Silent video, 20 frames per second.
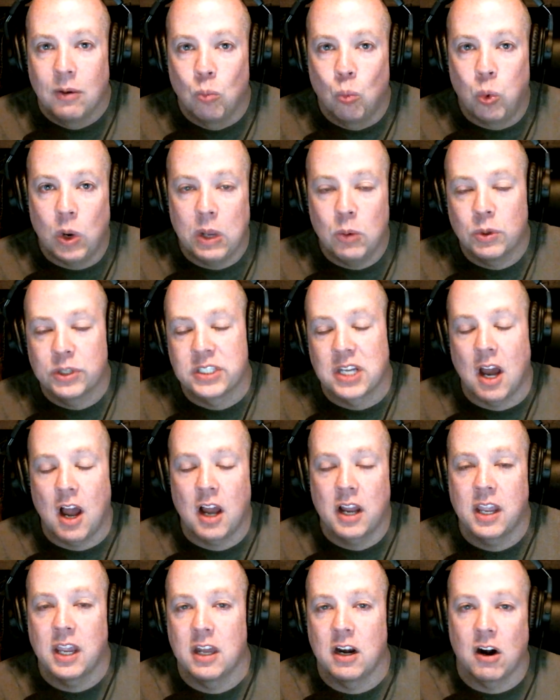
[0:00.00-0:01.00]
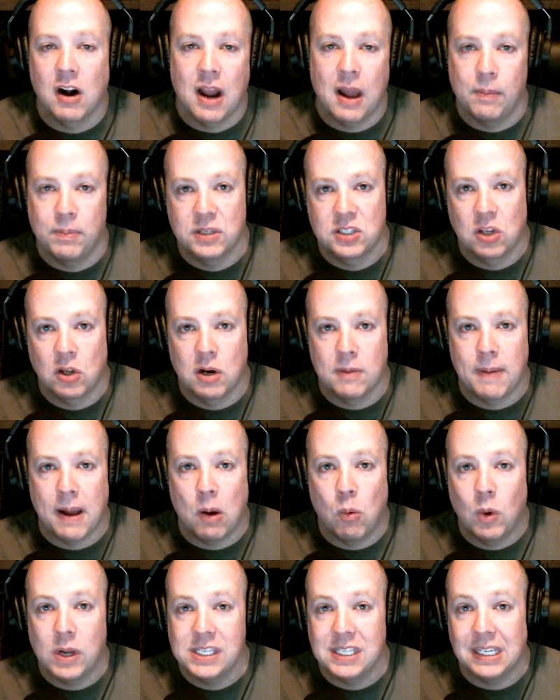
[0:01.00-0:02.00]
We will talk in our episode
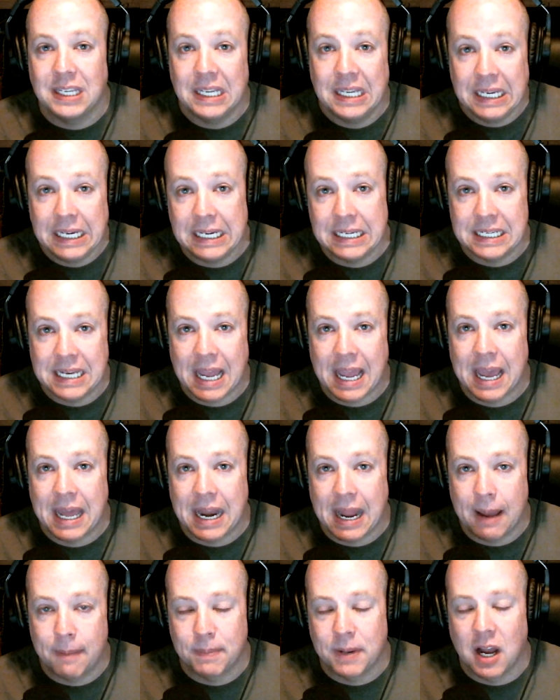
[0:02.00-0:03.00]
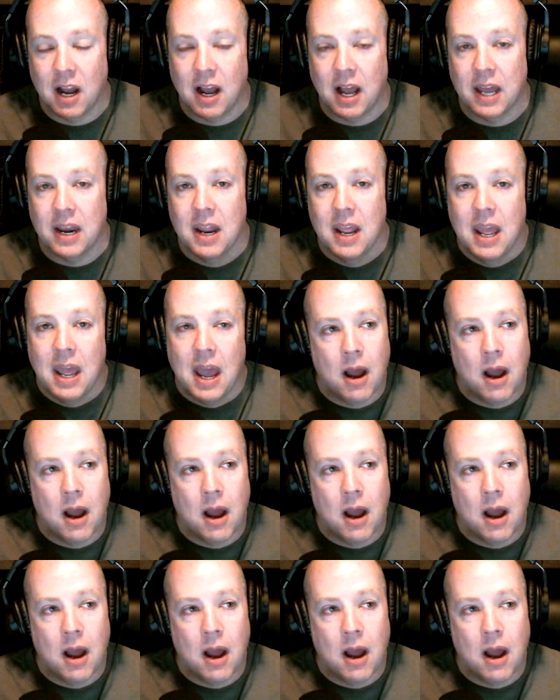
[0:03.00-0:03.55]
about what to eat at Epcot,